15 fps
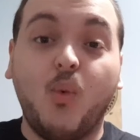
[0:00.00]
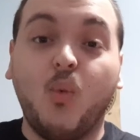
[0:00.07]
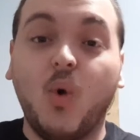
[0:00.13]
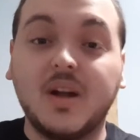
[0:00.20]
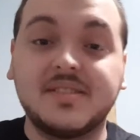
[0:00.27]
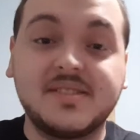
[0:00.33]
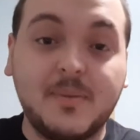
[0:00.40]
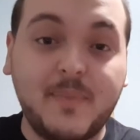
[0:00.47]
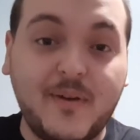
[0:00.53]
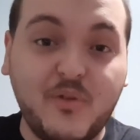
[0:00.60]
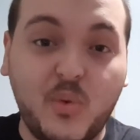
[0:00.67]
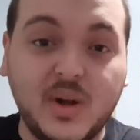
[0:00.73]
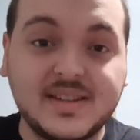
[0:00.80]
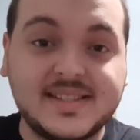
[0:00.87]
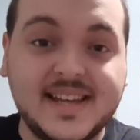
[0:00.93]
What's up
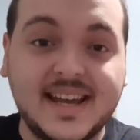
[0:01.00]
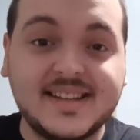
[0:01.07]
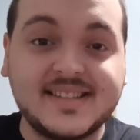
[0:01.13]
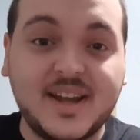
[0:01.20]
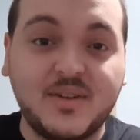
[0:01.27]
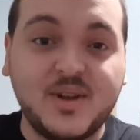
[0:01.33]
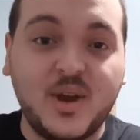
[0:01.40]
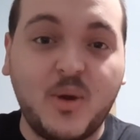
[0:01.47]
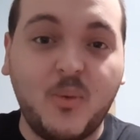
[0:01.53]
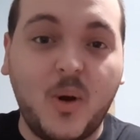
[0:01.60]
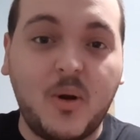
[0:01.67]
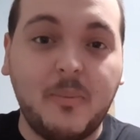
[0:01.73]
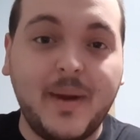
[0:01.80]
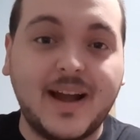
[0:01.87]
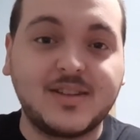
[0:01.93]
everyone, Takedown here.
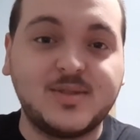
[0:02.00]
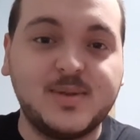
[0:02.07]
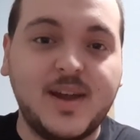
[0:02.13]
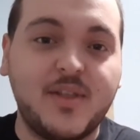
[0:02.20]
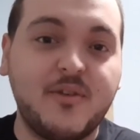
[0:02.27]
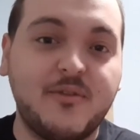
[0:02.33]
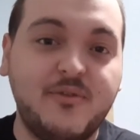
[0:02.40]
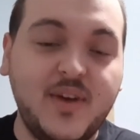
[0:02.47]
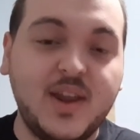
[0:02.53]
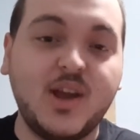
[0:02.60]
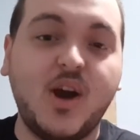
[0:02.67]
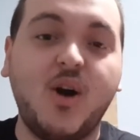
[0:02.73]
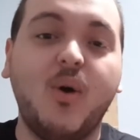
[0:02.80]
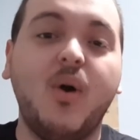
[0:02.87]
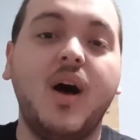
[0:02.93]
Welcome back to another
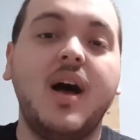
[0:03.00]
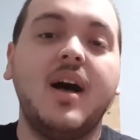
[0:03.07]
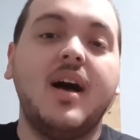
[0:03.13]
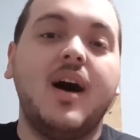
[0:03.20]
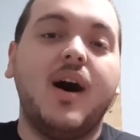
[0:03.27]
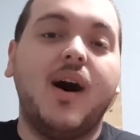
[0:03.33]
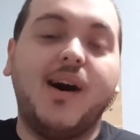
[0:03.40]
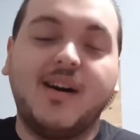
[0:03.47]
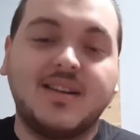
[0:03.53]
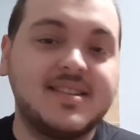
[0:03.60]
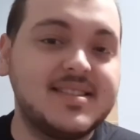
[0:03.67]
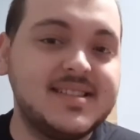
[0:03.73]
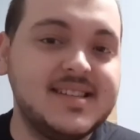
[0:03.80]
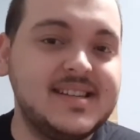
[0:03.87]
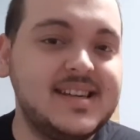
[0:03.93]
video.
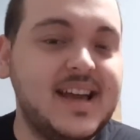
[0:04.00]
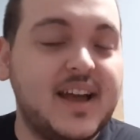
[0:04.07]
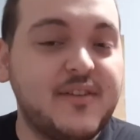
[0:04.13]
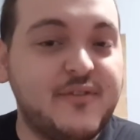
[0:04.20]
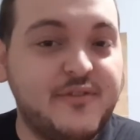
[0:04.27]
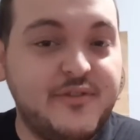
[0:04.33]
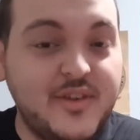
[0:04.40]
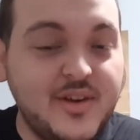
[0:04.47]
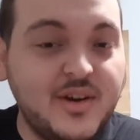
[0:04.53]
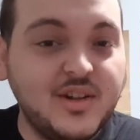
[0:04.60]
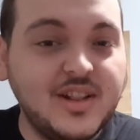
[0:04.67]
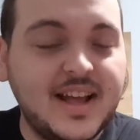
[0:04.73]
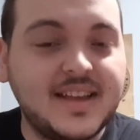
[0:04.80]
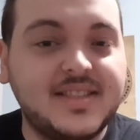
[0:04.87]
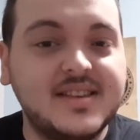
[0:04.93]
Honestly, I feel
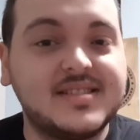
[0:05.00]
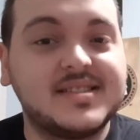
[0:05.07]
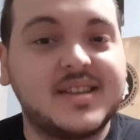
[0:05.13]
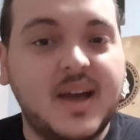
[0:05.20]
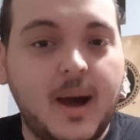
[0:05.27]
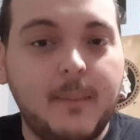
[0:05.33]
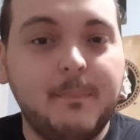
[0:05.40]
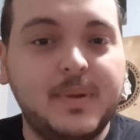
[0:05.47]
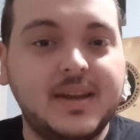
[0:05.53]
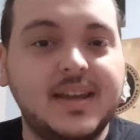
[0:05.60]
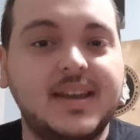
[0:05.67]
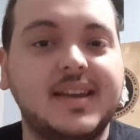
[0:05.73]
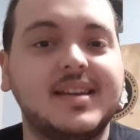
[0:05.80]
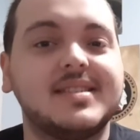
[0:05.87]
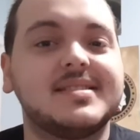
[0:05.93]
like this
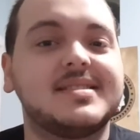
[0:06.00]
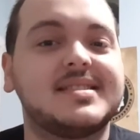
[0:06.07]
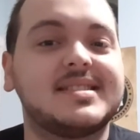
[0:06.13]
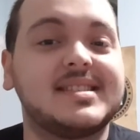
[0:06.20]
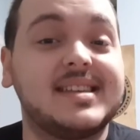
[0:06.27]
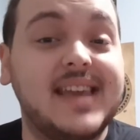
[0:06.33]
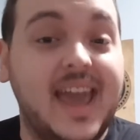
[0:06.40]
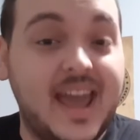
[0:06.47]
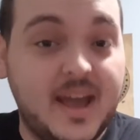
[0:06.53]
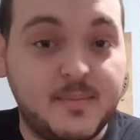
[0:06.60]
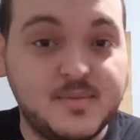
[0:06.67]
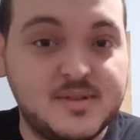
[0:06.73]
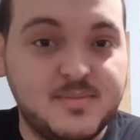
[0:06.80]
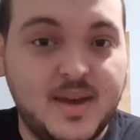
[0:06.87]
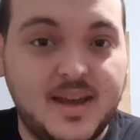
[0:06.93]
company
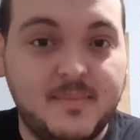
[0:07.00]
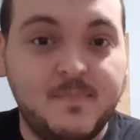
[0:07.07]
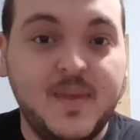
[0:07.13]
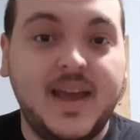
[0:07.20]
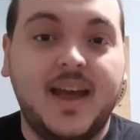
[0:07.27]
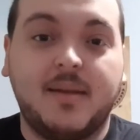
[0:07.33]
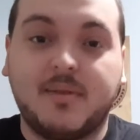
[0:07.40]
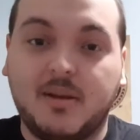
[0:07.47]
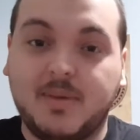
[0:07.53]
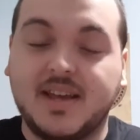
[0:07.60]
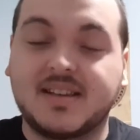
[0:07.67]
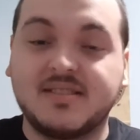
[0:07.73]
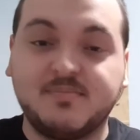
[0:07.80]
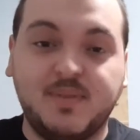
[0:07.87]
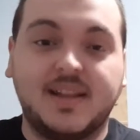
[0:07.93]
scams me, and I'm going to be
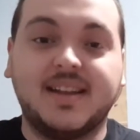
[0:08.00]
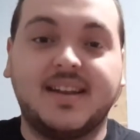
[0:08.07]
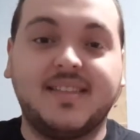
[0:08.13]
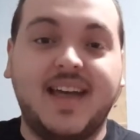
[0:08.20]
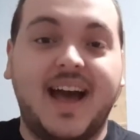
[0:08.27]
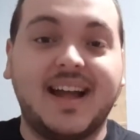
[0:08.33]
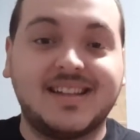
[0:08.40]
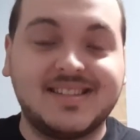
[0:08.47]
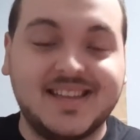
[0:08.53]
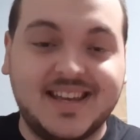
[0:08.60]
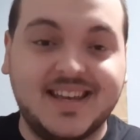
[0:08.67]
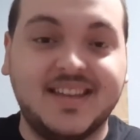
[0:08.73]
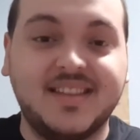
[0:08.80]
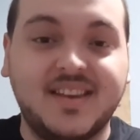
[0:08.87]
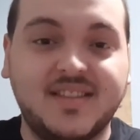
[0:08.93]
explaining that
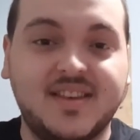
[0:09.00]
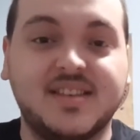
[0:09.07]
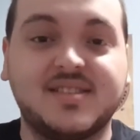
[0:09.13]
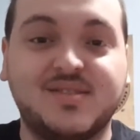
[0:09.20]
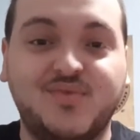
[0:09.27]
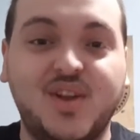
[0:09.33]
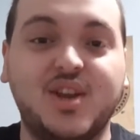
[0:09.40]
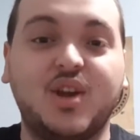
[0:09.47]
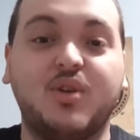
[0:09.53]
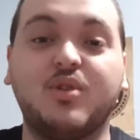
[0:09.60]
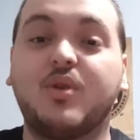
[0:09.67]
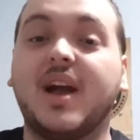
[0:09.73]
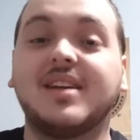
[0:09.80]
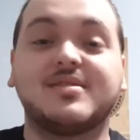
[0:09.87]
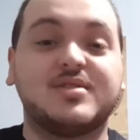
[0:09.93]
in this video. You
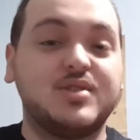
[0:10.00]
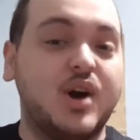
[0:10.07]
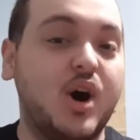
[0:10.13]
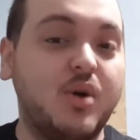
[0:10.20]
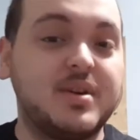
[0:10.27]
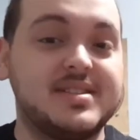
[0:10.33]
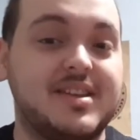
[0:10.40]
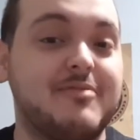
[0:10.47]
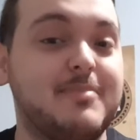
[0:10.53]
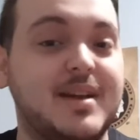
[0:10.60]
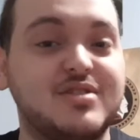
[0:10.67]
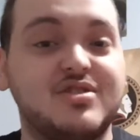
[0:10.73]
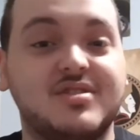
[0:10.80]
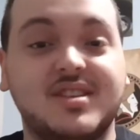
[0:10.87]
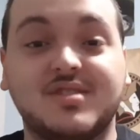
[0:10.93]
guys know, because I've
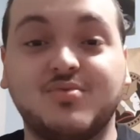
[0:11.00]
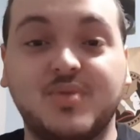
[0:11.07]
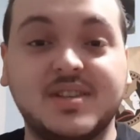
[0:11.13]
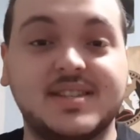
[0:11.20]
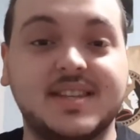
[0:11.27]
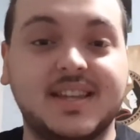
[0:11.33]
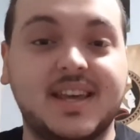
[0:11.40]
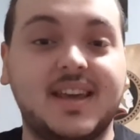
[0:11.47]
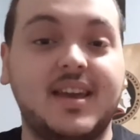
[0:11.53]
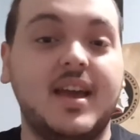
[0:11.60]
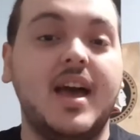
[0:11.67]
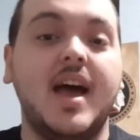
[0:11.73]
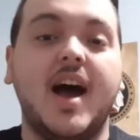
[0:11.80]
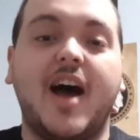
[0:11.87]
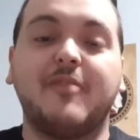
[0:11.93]
mentioned this recently,
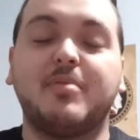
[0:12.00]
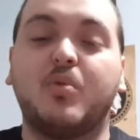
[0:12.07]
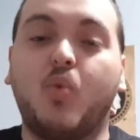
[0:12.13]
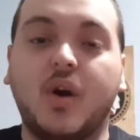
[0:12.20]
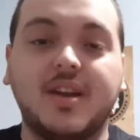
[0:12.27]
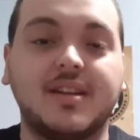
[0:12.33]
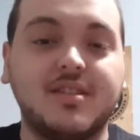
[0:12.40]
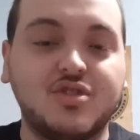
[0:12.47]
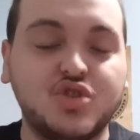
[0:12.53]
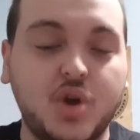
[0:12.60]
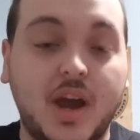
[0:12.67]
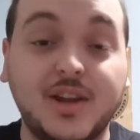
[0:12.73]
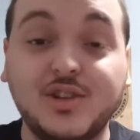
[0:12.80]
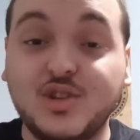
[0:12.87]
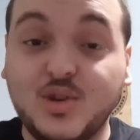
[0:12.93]
I've been wanting to
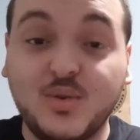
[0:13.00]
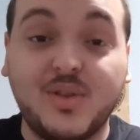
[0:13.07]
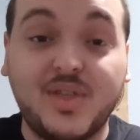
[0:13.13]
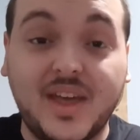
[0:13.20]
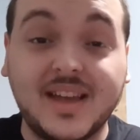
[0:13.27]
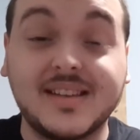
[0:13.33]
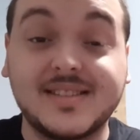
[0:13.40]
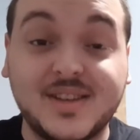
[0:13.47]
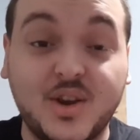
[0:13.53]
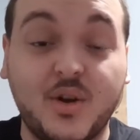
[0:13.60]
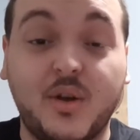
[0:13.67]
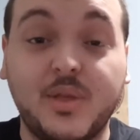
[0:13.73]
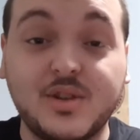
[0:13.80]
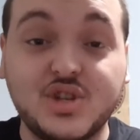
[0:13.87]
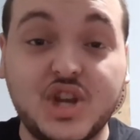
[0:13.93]
try new things here
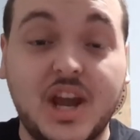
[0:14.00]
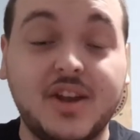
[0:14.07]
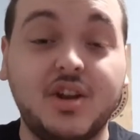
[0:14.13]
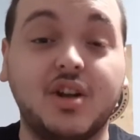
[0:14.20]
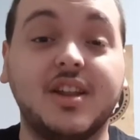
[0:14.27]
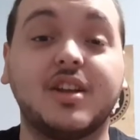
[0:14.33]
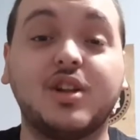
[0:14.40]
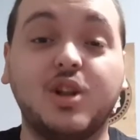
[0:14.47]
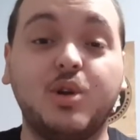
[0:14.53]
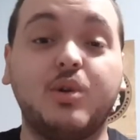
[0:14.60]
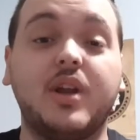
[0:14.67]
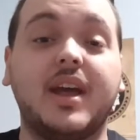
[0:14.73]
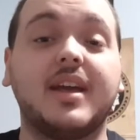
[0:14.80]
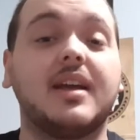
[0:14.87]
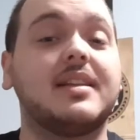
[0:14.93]
on the channel,
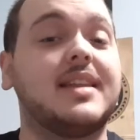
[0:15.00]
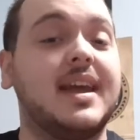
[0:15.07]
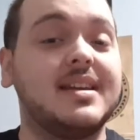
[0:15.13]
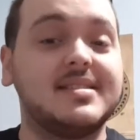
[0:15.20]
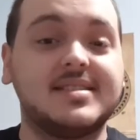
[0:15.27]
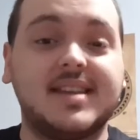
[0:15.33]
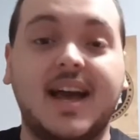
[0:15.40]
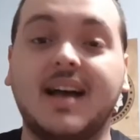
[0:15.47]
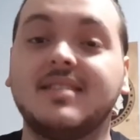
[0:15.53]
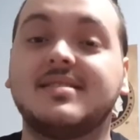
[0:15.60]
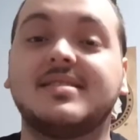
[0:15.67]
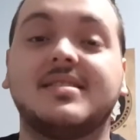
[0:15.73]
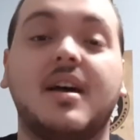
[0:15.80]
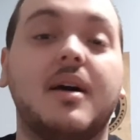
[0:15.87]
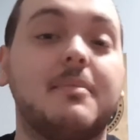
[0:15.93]
including taste
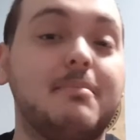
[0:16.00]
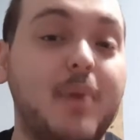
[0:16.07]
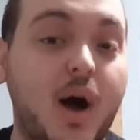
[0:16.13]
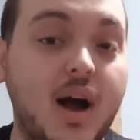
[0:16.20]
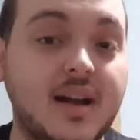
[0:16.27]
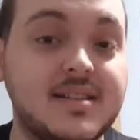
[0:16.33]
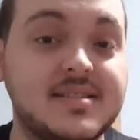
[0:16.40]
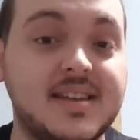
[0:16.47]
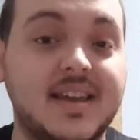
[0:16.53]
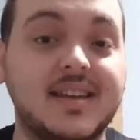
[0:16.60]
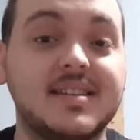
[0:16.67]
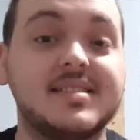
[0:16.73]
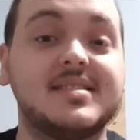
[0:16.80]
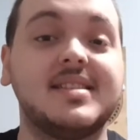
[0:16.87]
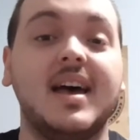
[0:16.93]
tests,
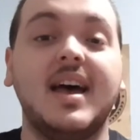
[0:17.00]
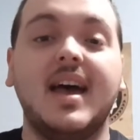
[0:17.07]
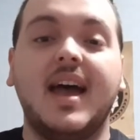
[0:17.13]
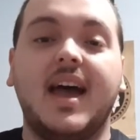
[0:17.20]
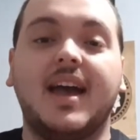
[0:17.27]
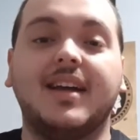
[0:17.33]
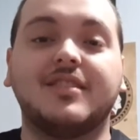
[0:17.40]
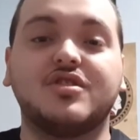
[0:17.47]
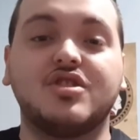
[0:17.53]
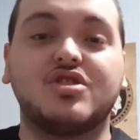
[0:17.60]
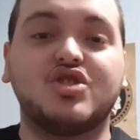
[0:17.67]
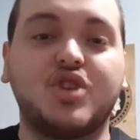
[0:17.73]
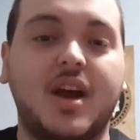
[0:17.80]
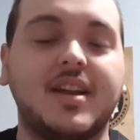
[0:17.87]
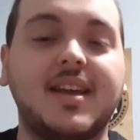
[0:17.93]
unboxings, and
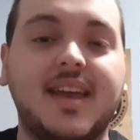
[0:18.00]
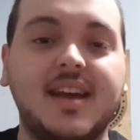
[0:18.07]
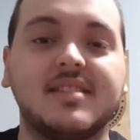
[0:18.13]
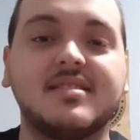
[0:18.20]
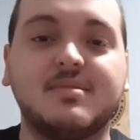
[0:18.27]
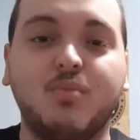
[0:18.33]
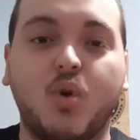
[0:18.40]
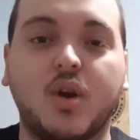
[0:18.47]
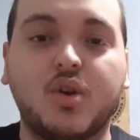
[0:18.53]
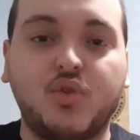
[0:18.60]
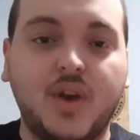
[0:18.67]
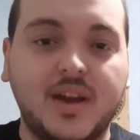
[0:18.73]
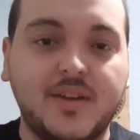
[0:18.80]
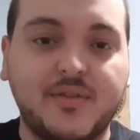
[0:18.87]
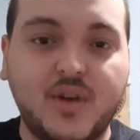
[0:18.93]
just try to get some more
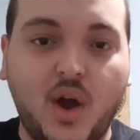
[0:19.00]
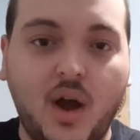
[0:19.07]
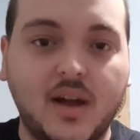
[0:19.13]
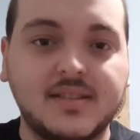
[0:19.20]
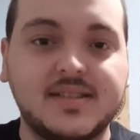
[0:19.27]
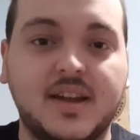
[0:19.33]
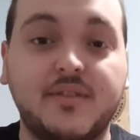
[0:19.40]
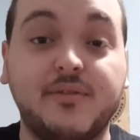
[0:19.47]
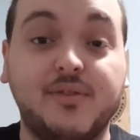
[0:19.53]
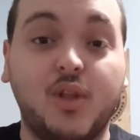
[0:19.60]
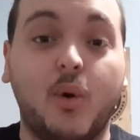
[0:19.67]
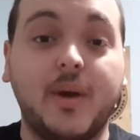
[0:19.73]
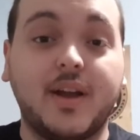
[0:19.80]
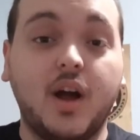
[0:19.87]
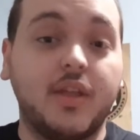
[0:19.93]
creative content
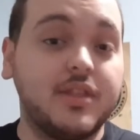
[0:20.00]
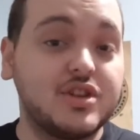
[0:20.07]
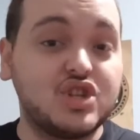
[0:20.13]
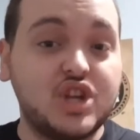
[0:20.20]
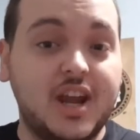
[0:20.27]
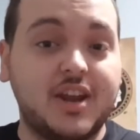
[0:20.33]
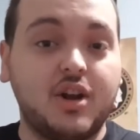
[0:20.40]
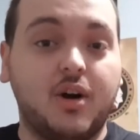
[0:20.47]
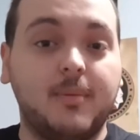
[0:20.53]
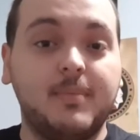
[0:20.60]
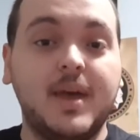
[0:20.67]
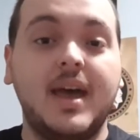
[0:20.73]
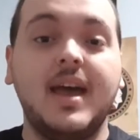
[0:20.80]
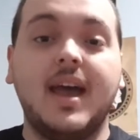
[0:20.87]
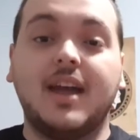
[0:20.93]
flowing on the channel,
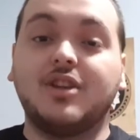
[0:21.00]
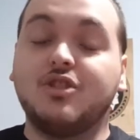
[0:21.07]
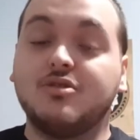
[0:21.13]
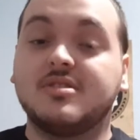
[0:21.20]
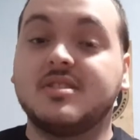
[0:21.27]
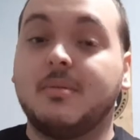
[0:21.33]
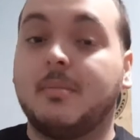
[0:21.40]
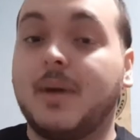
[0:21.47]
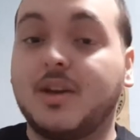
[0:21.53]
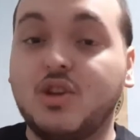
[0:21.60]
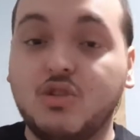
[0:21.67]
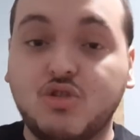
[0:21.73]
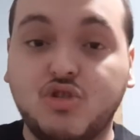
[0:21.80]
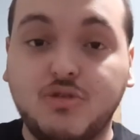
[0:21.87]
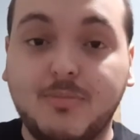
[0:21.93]
and use some of my
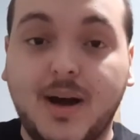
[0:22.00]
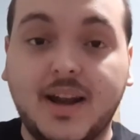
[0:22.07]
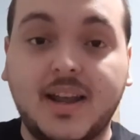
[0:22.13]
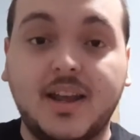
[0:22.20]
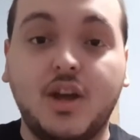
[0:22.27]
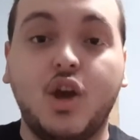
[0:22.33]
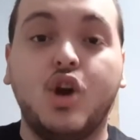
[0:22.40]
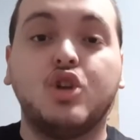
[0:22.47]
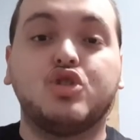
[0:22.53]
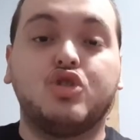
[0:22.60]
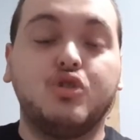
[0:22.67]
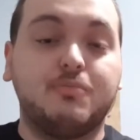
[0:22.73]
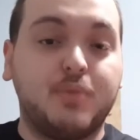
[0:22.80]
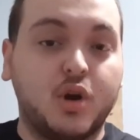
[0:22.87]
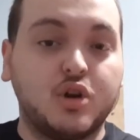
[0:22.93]
YouTube money
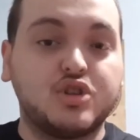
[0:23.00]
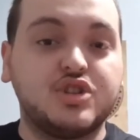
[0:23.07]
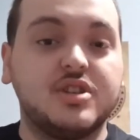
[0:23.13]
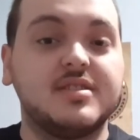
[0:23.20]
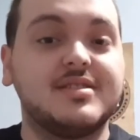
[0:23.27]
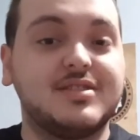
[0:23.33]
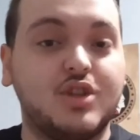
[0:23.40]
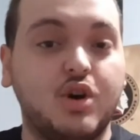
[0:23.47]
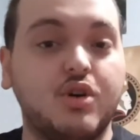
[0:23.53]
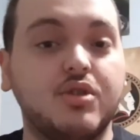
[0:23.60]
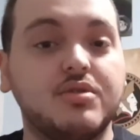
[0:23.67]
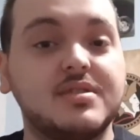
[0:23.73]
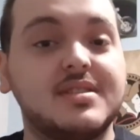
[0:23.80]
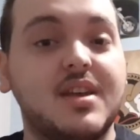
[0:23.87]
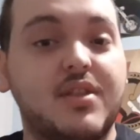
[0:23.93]
to purchase
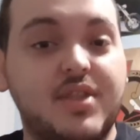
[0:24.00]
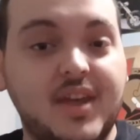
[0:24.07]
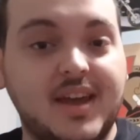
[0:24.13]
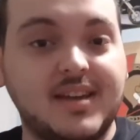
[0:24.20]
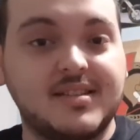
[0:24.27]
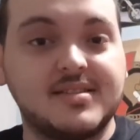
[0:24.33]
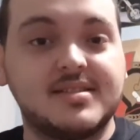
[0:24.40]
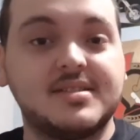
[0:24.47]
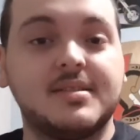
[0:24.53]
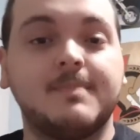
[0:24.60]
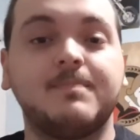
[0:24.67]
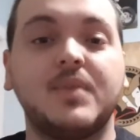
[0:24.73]
those things.